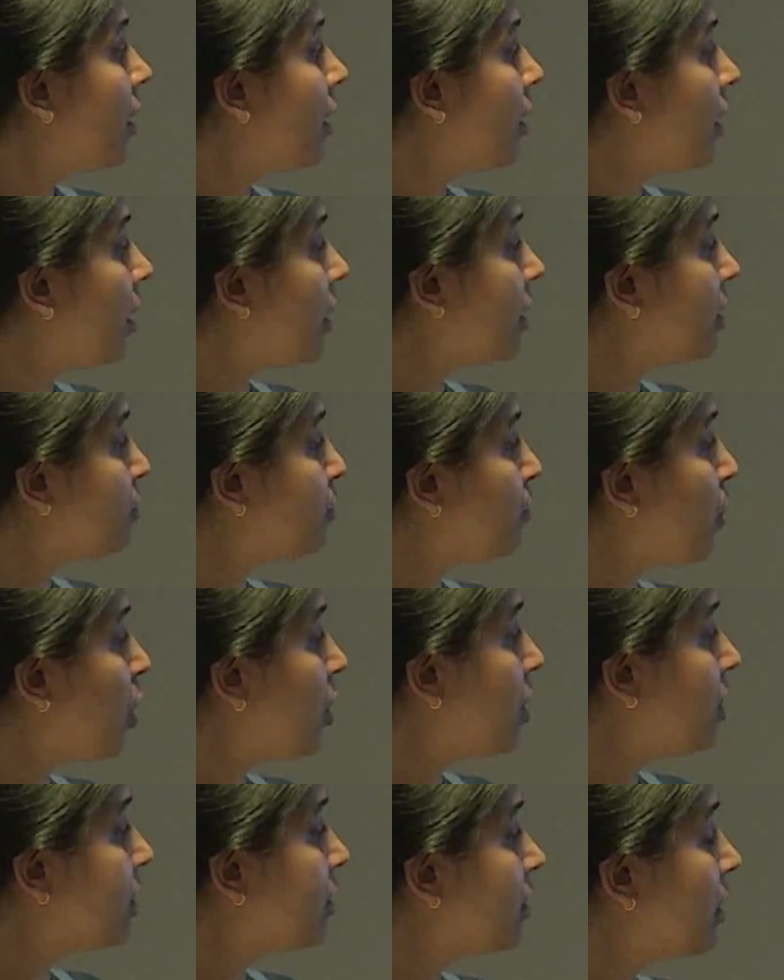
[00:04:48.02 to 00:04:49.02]
a
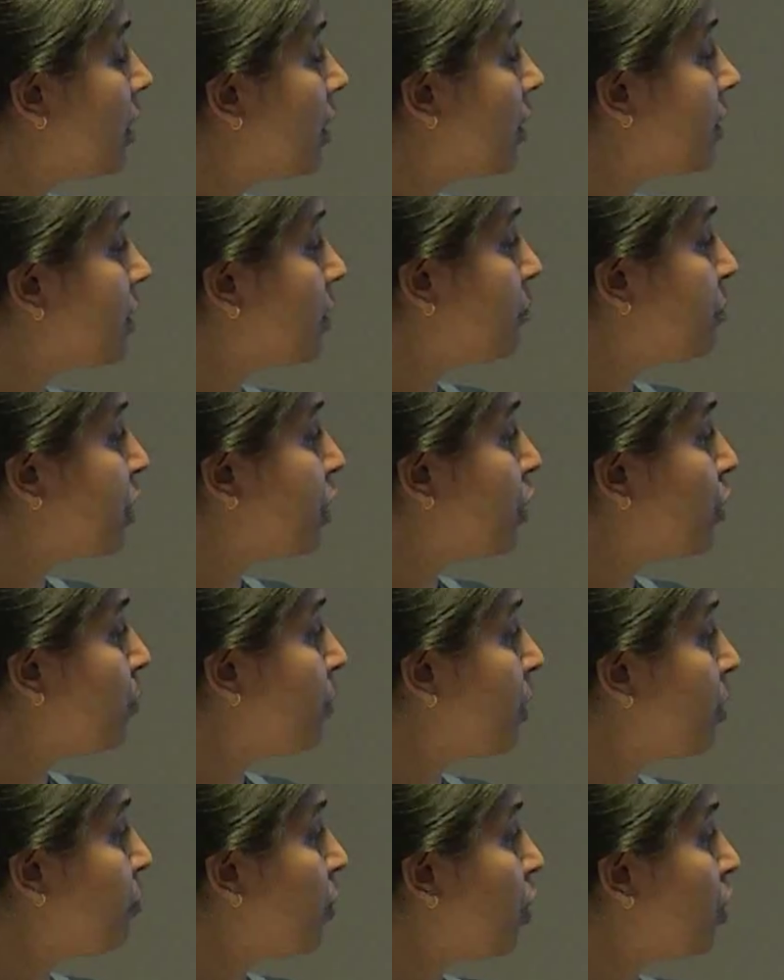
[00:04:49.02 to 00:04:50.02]
small
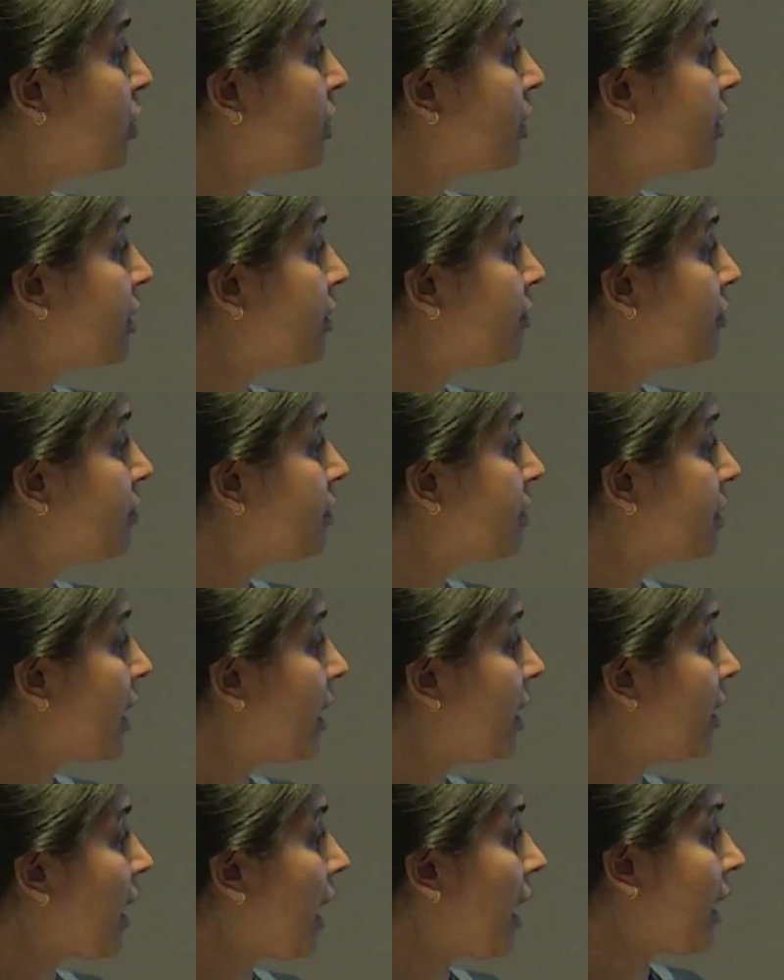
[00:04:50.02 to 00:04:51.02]
subgenomic positive
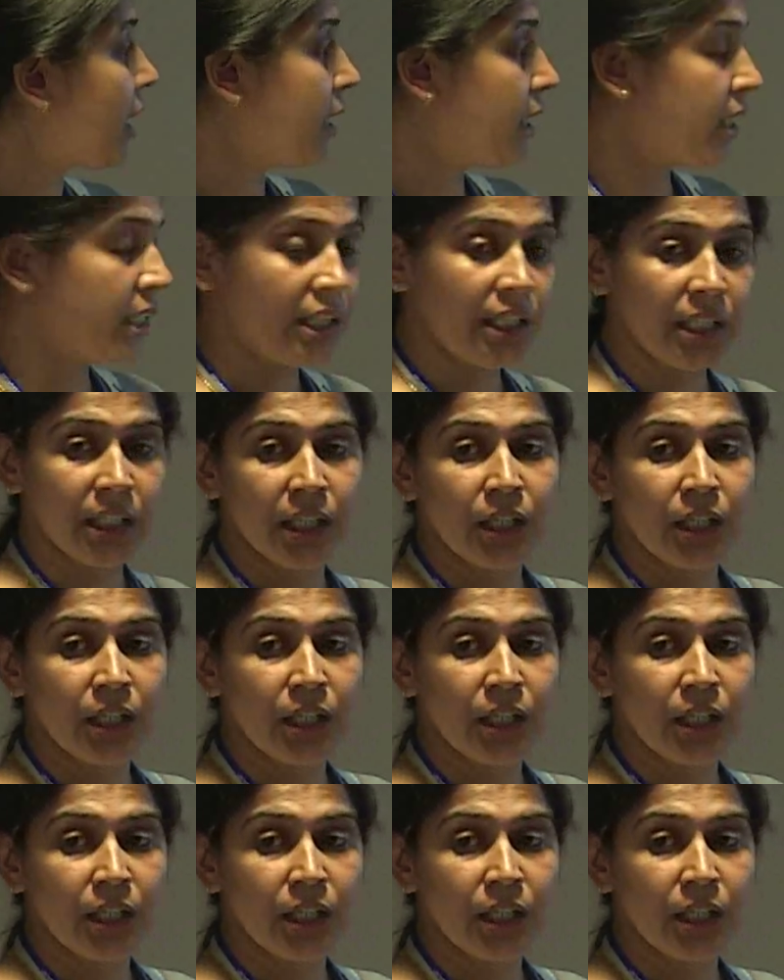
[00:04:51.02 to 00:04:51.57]
strand RNA